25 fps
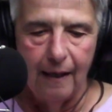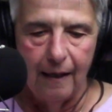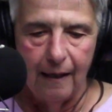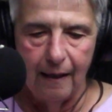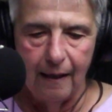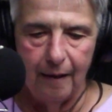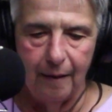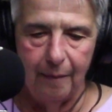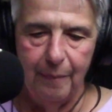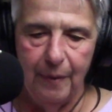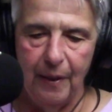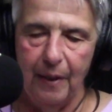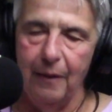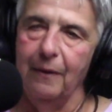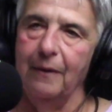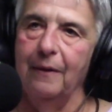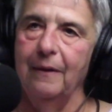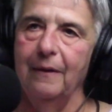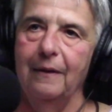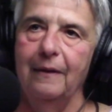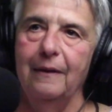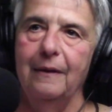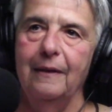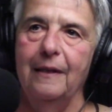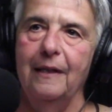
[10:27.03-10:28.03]
But
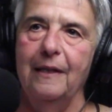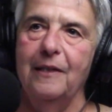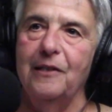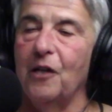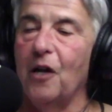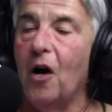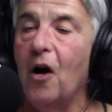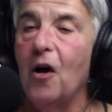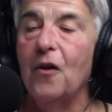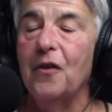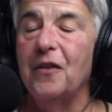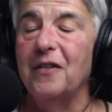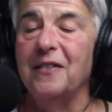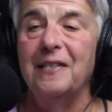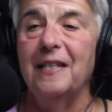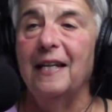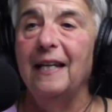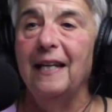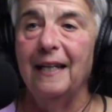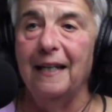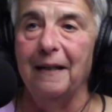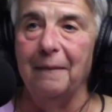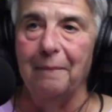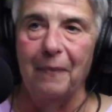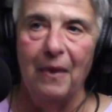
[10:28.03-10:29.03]
it's all the
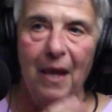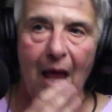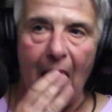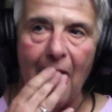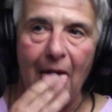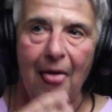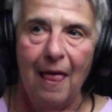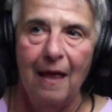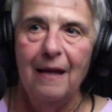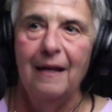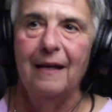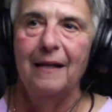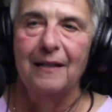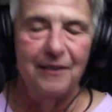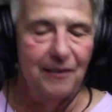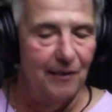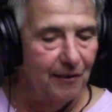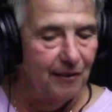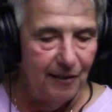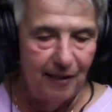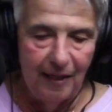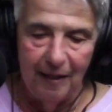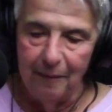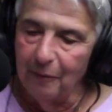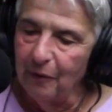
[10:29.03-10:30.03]
same. It's the
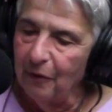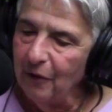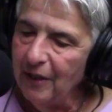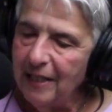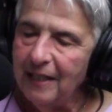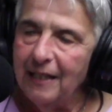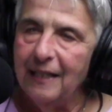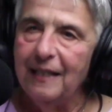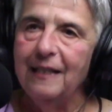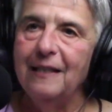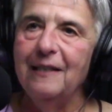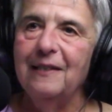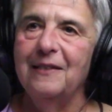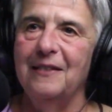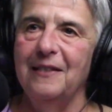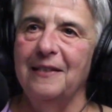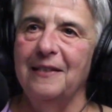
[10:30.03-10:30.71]
same readings.